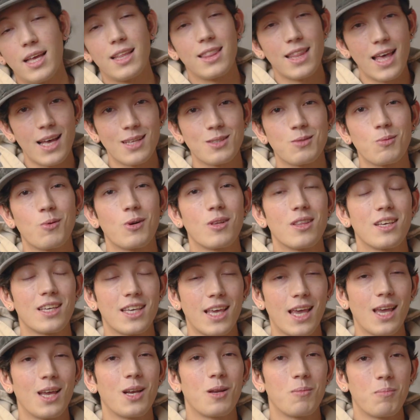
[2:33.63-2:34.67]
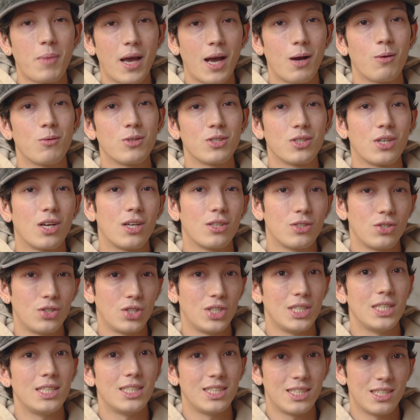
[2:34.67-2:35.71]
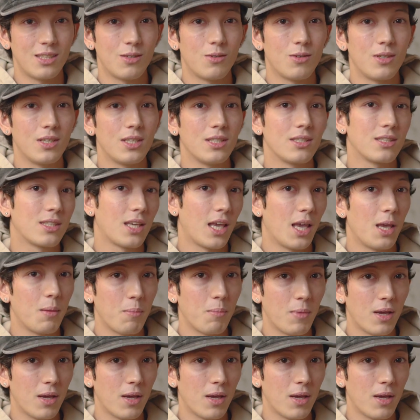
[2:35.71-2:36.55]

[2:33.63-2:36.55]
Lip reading: And that's where the Canon PowerShot G series came